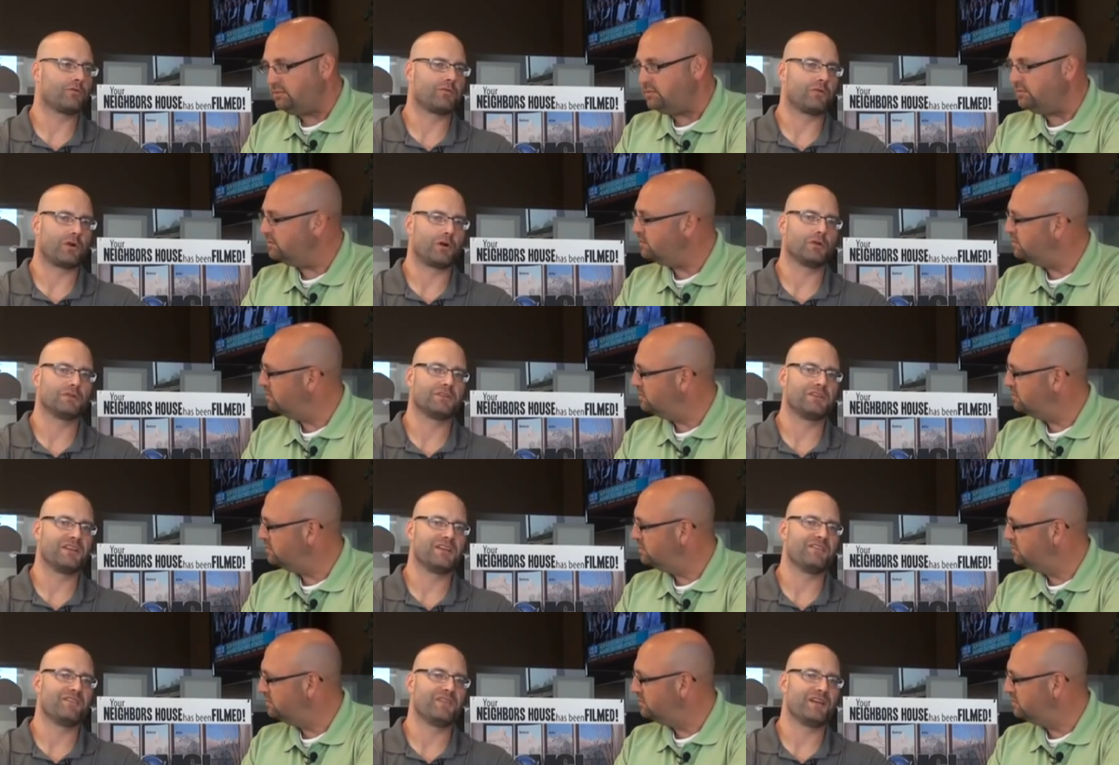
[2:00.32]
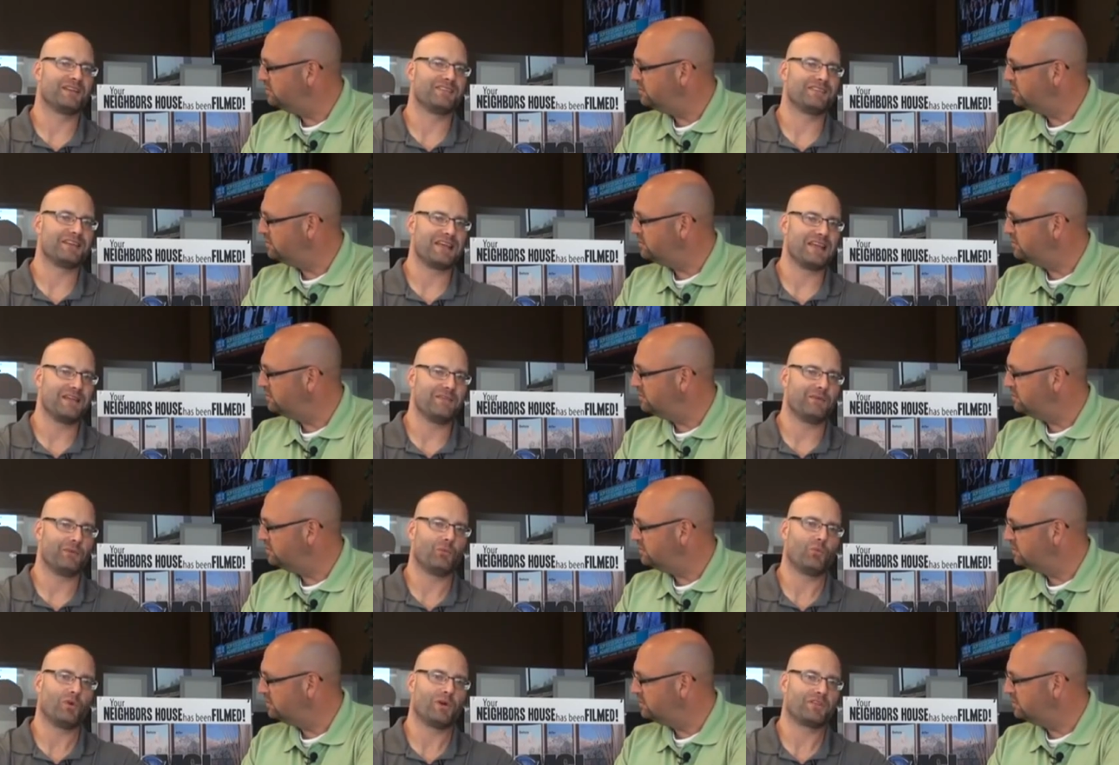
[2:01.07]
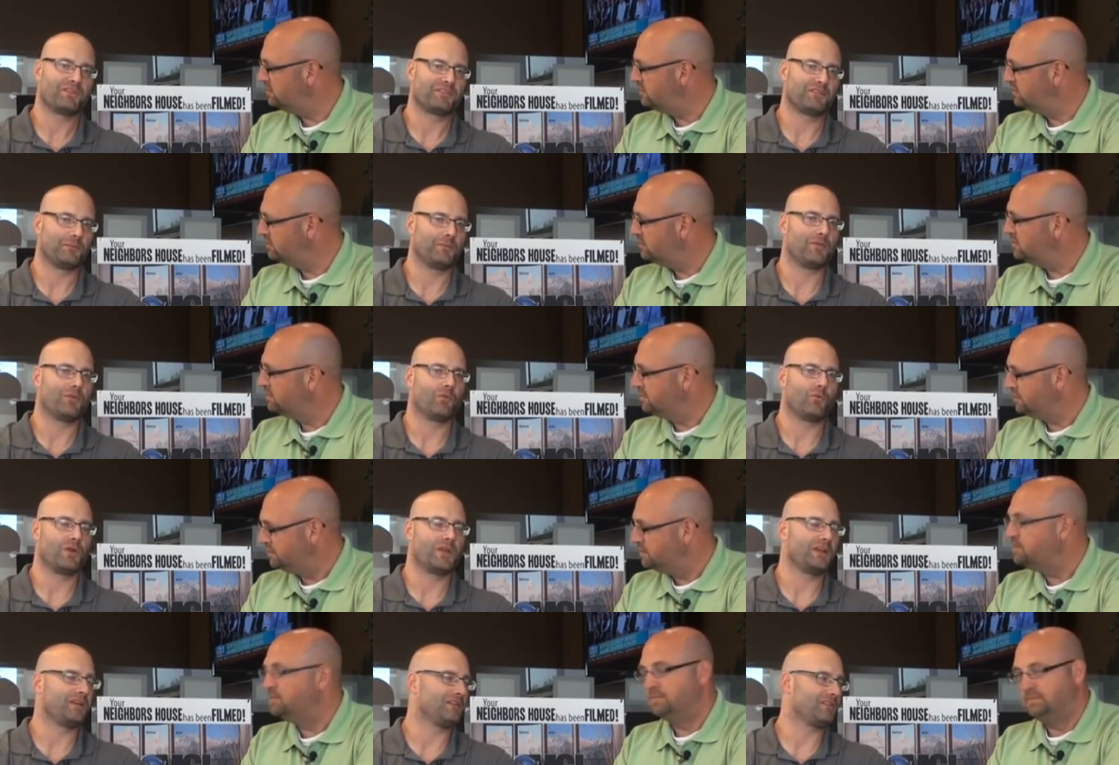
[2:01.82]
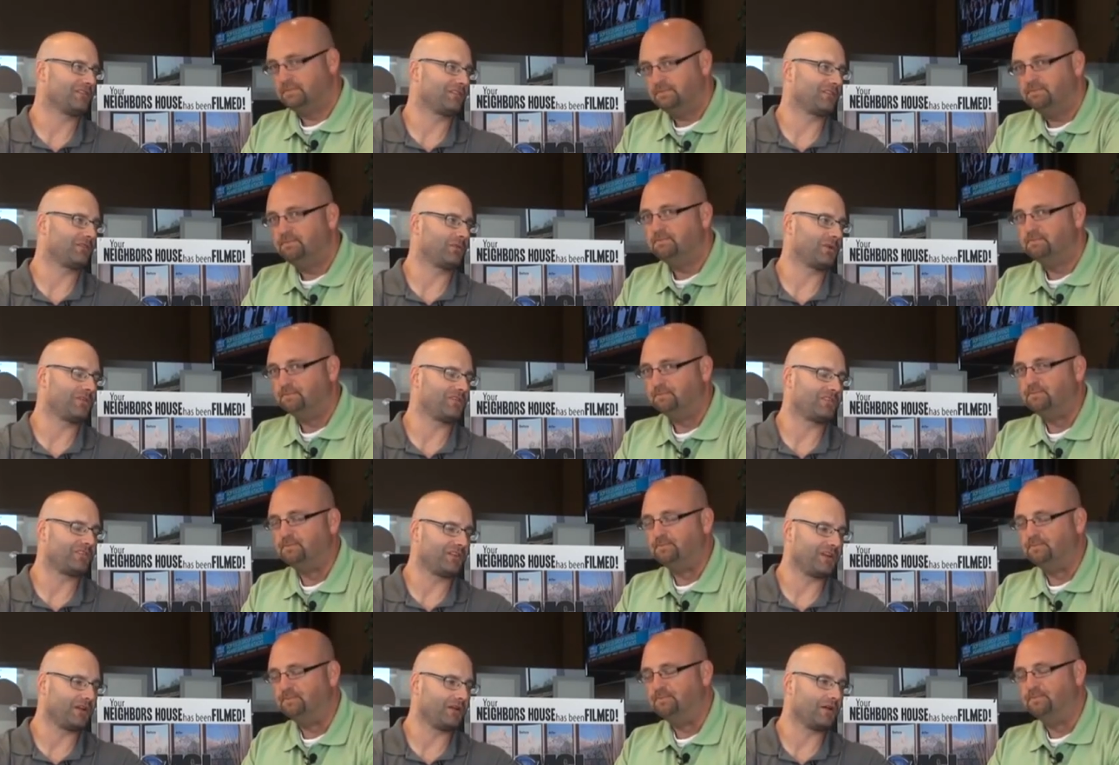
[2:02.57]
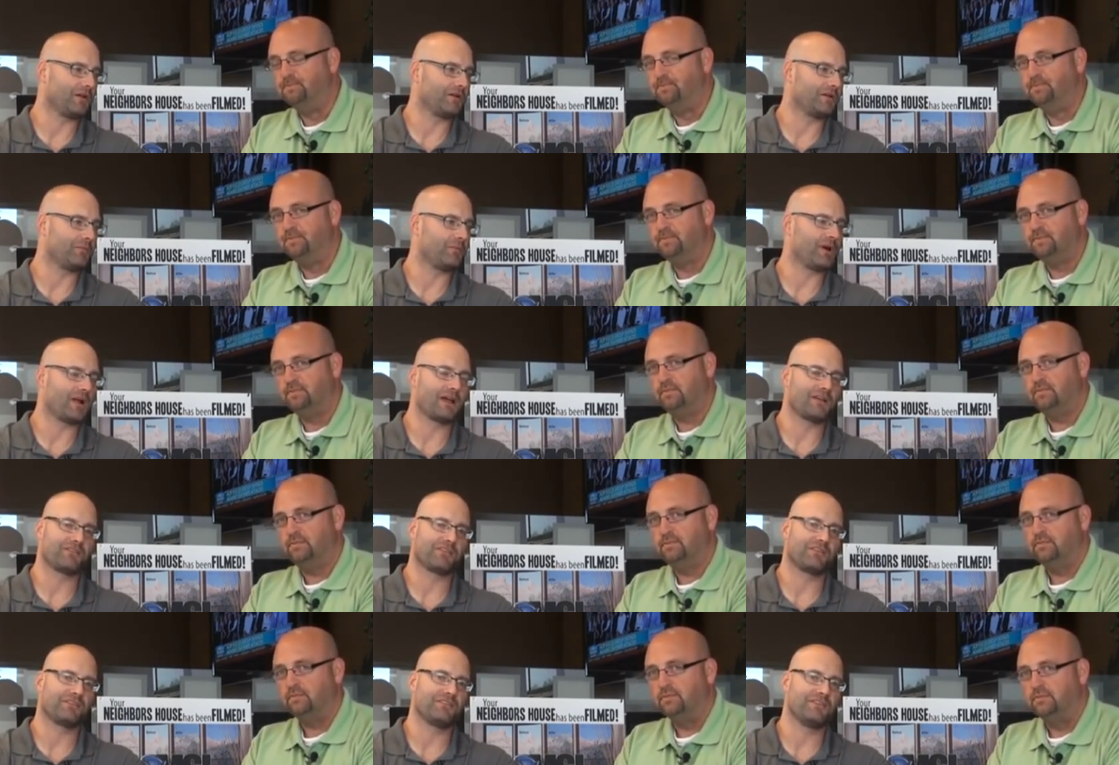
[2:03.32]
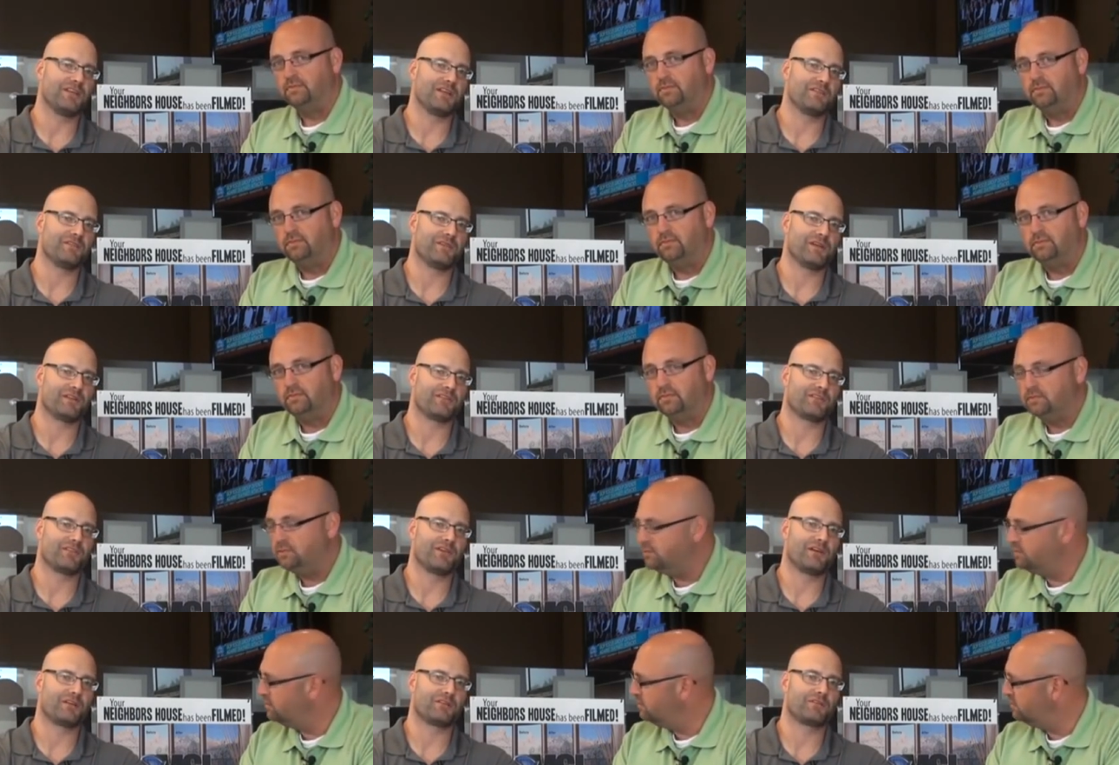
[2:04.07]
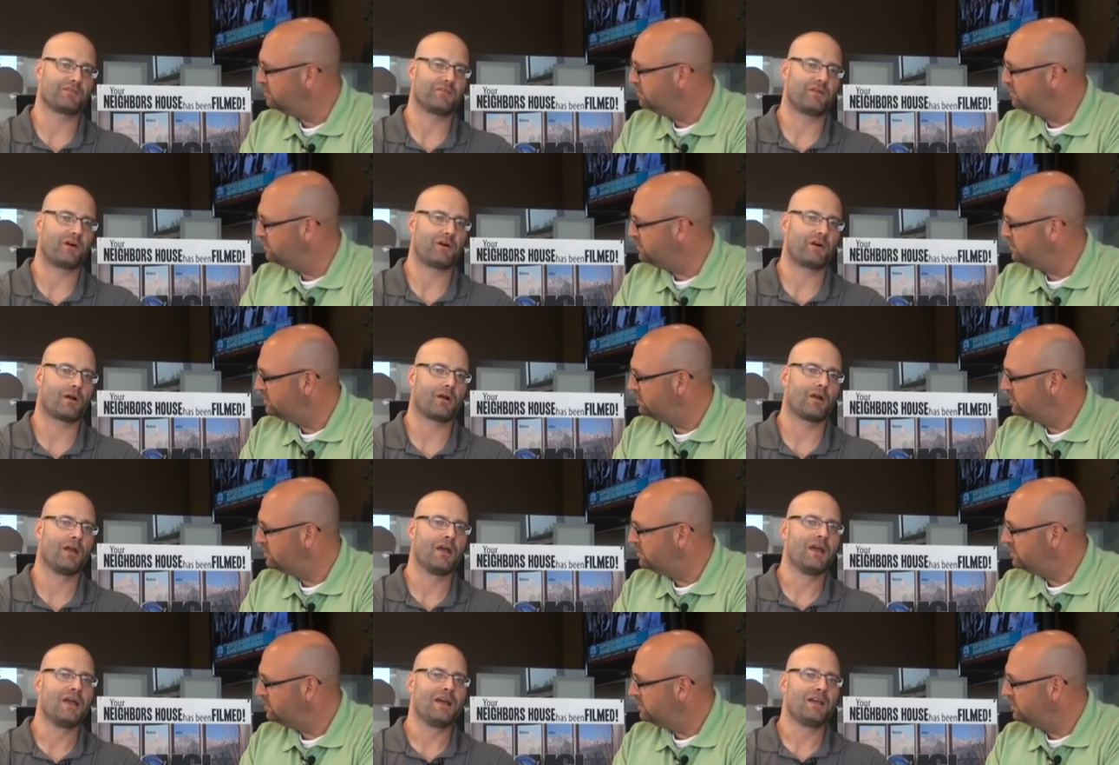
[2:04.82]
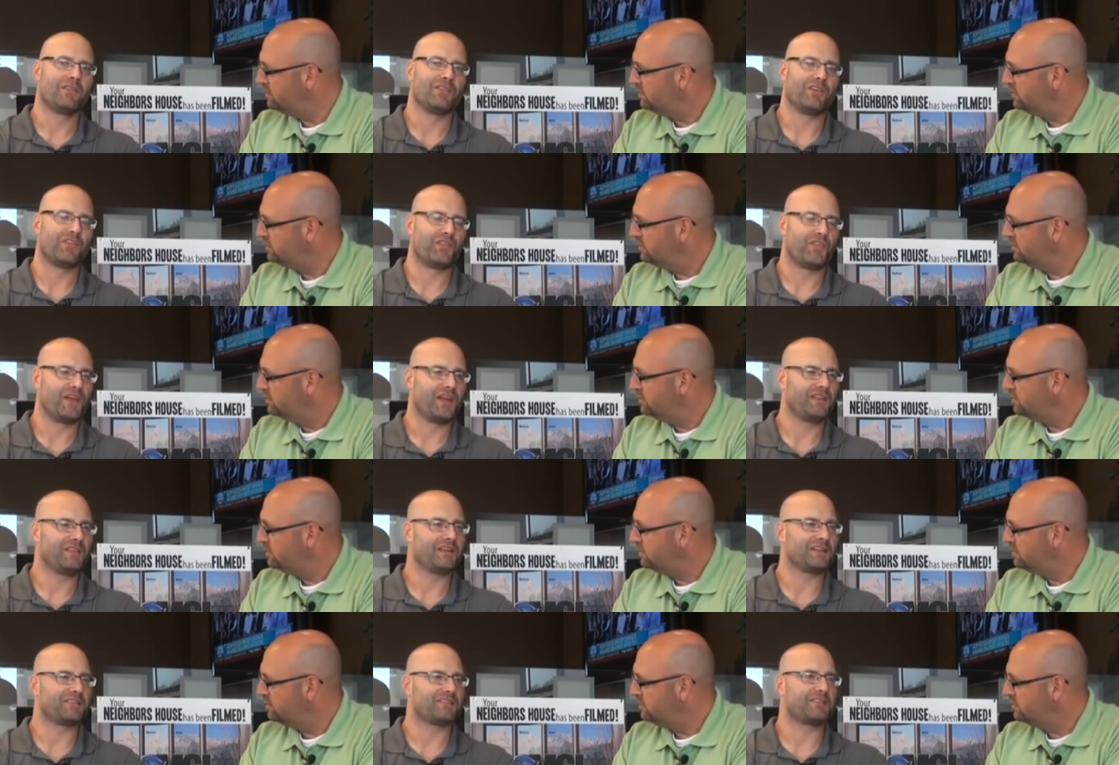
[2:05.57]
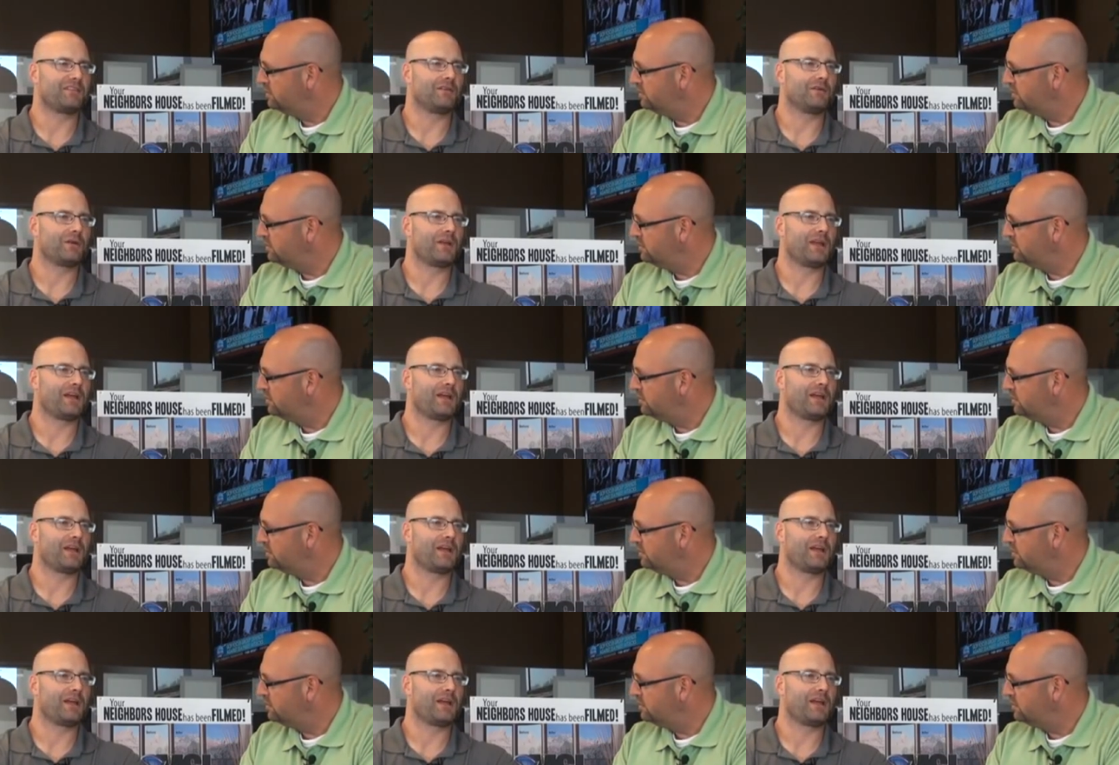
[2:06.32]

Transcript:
Speaker 1: overall defense, even with some of the weaknesses we've mm-hmm. seen on Nebraska's defense thus far. The thing that still